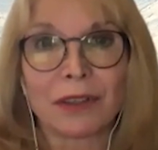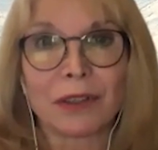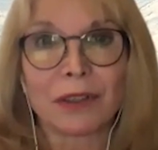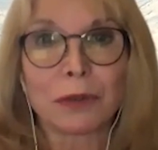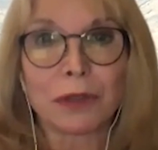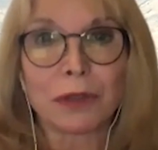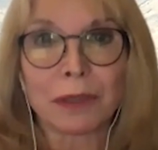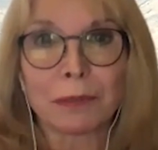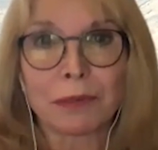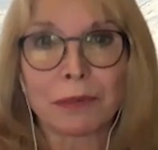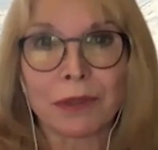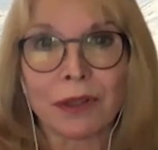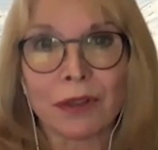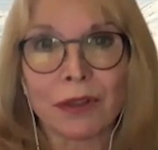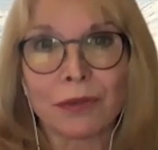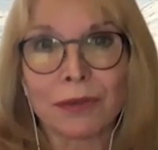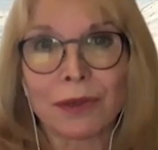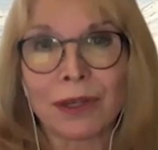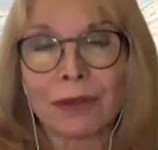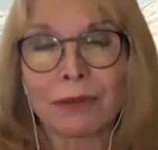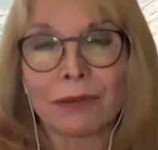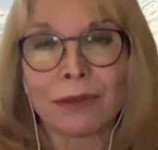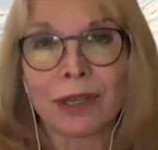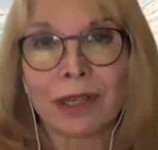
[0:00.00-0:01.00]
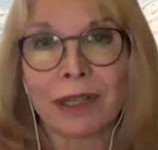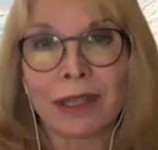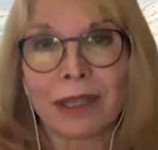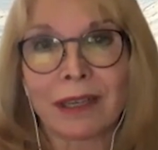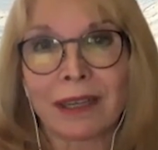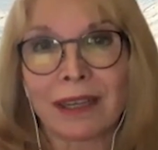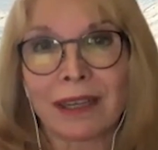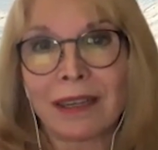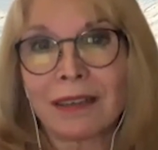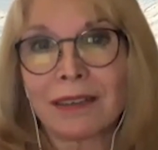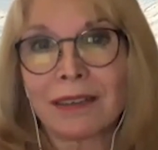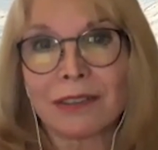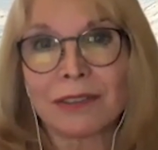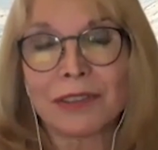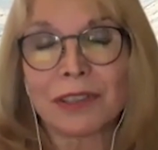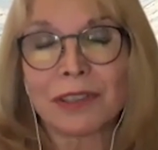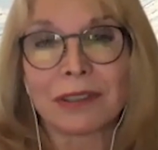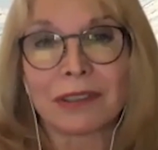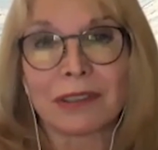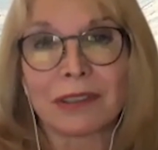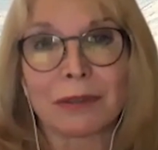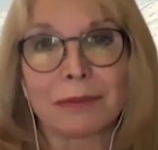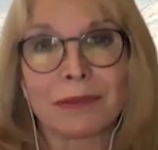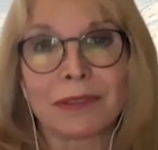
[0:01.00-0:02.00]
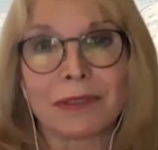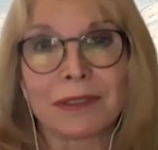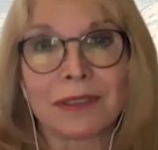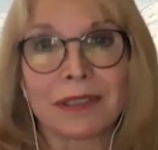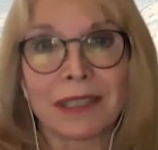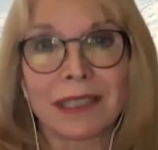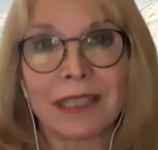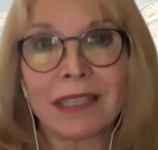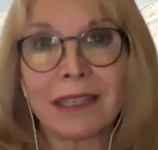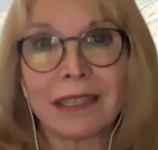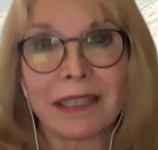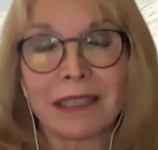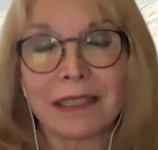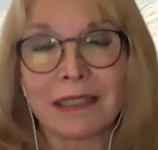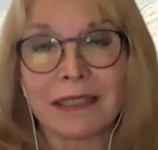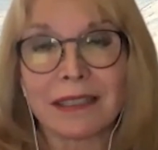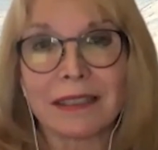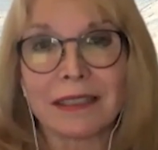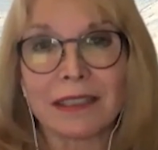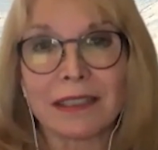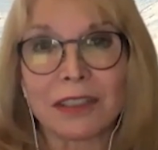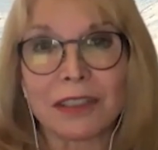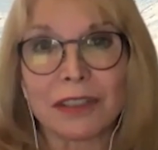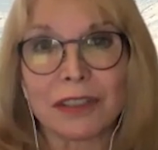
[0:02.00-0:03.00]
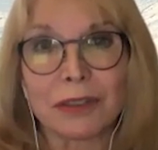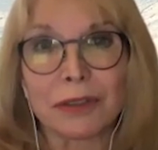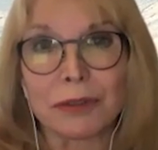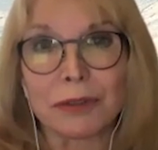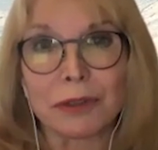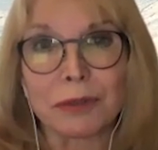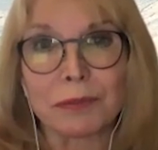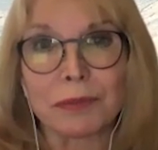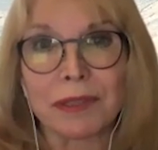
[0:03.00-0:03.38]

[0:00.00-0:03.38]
corporate threat right now to almost any anesthesia group